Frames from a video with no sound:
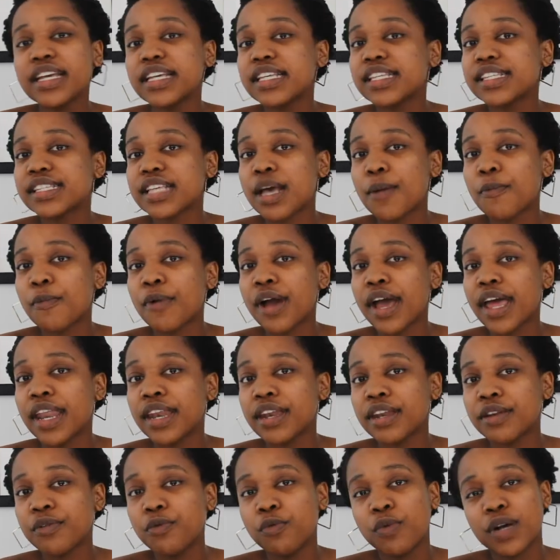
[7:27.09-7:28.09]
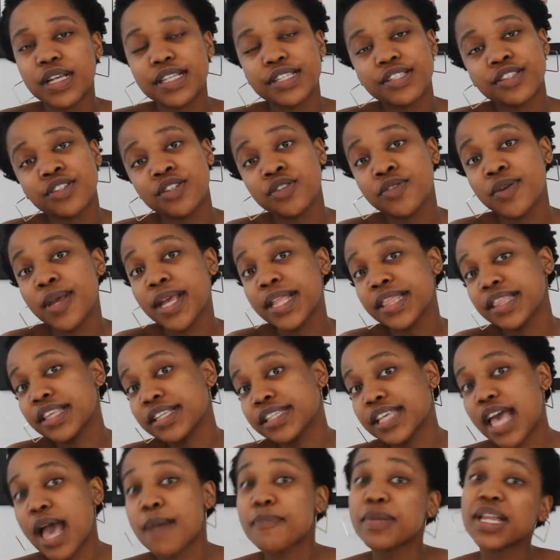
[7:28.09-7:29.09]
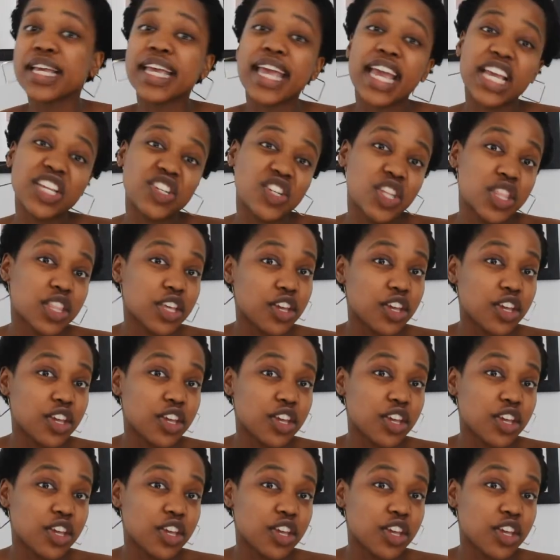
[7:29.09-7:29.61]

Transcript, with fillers: someone was doing this application